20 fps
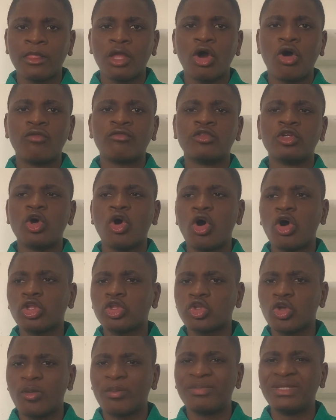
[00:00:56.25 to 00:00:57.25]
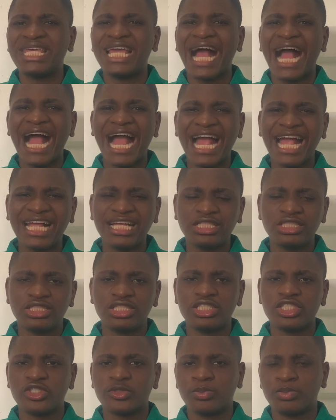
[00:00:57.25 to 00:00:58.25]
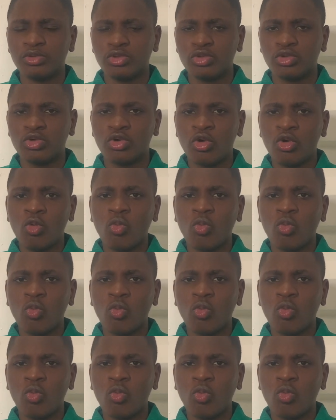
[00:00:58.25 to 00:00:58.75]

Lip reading: of the author behind this book?